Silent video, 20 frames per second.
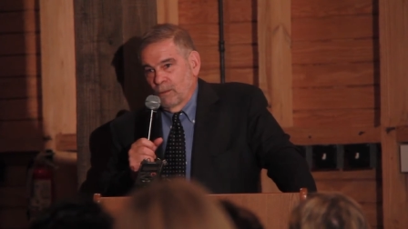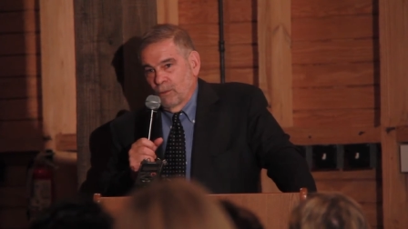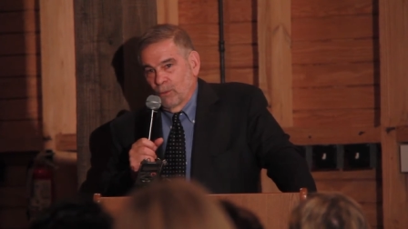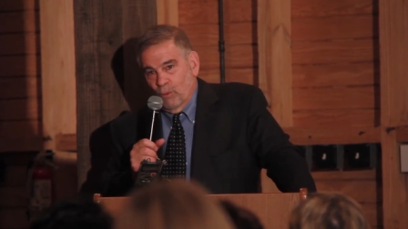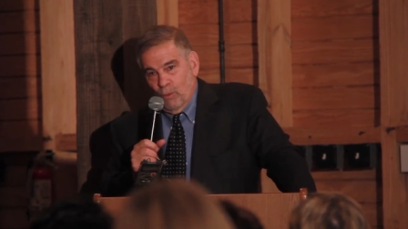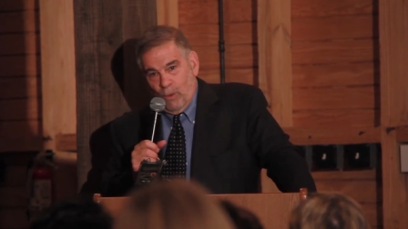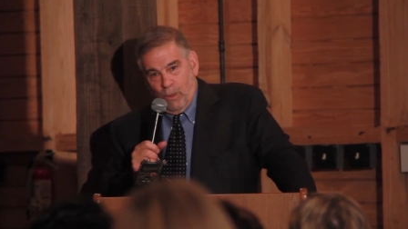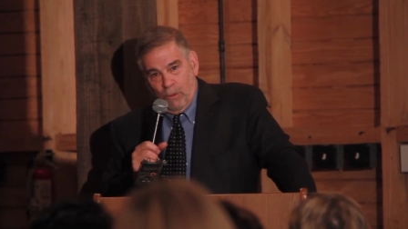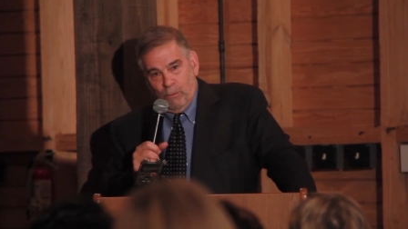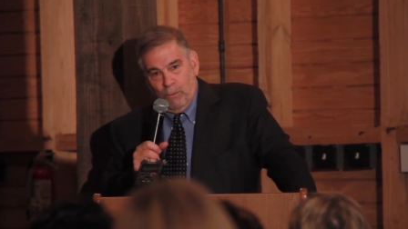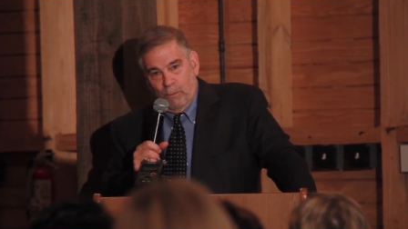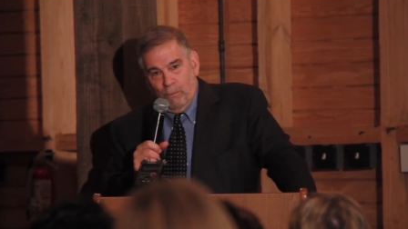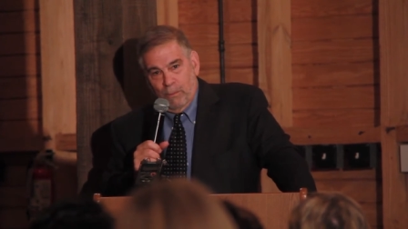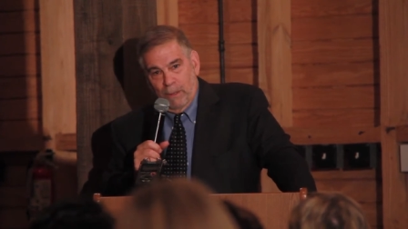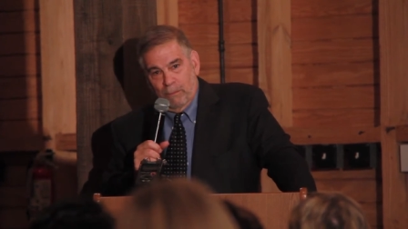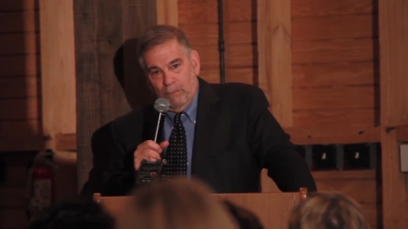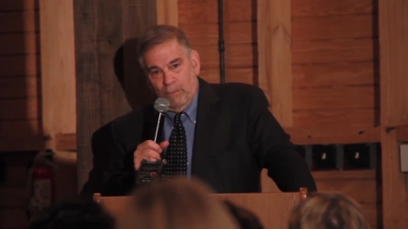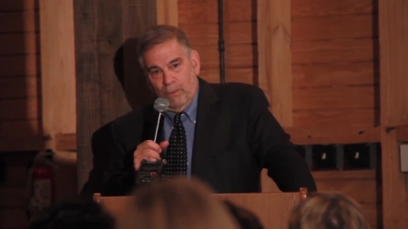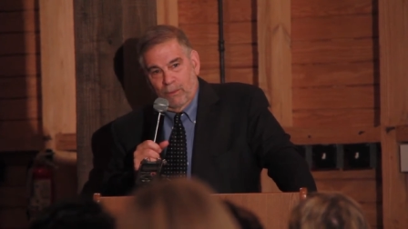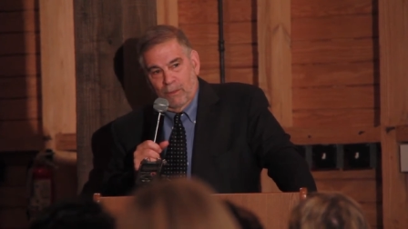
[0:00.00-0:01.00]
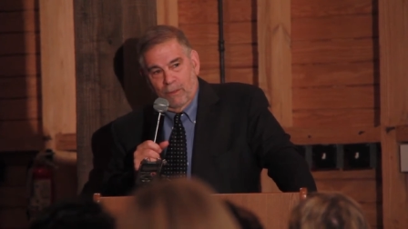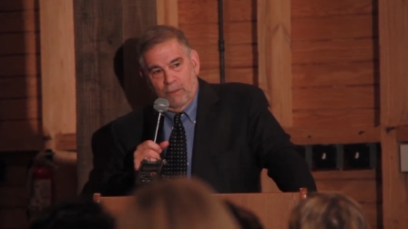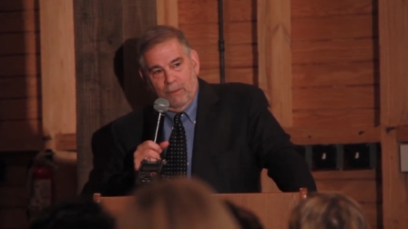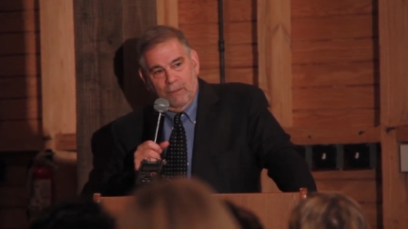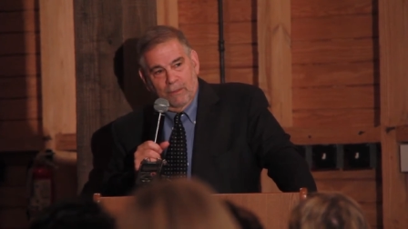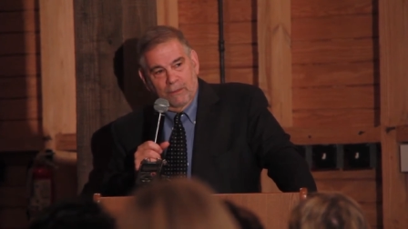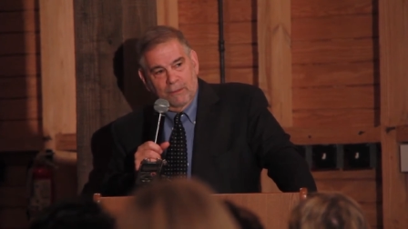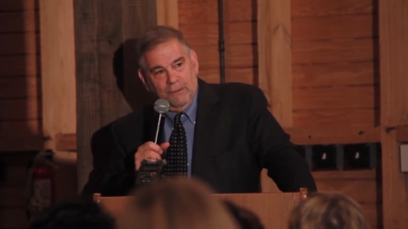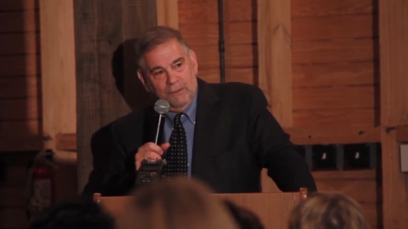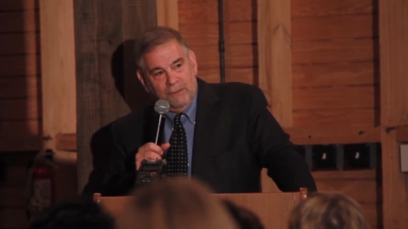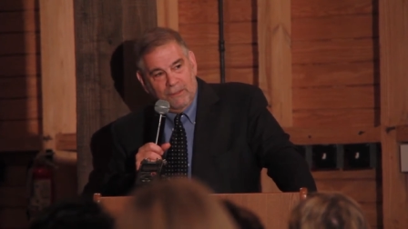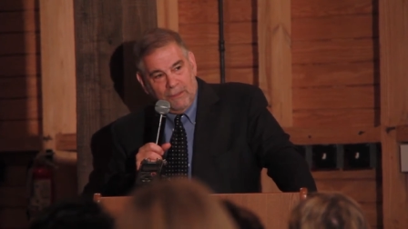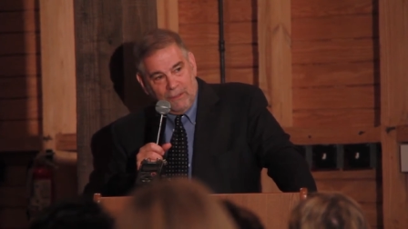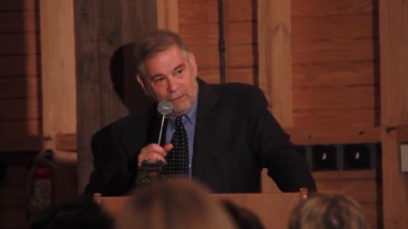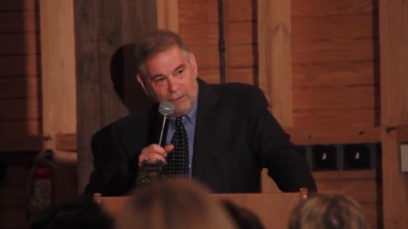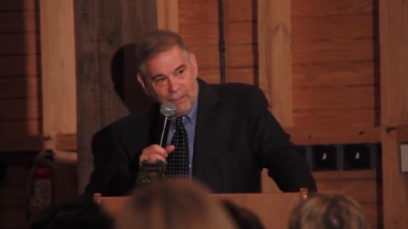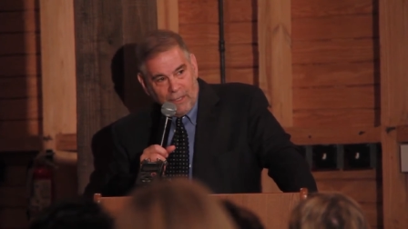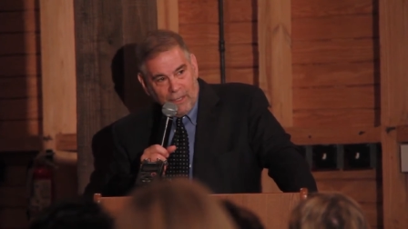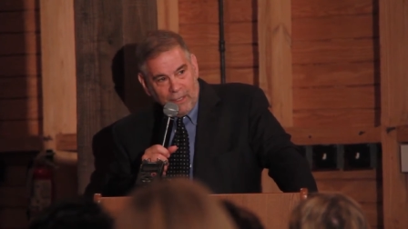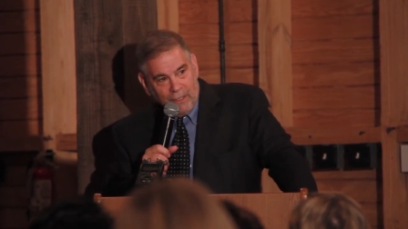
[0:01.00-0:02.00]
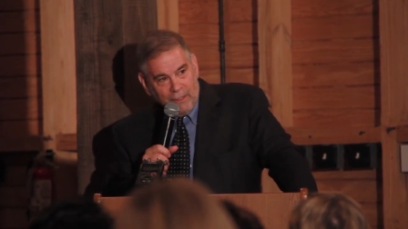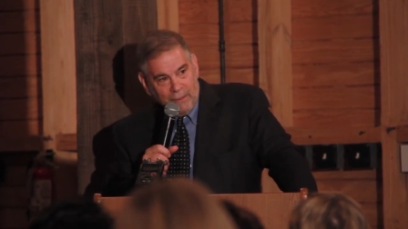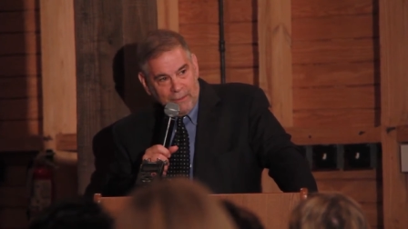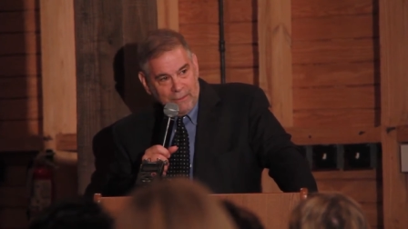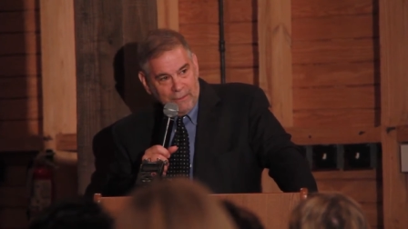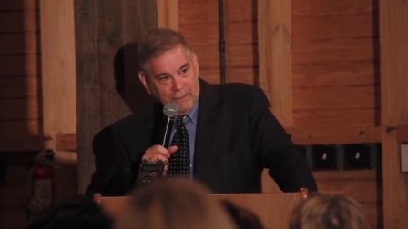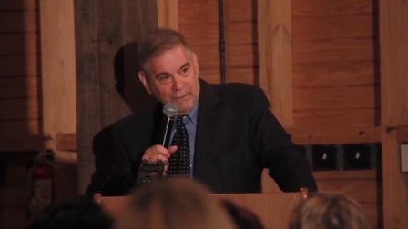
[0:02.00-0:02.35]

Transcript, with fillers: You all remember D Day,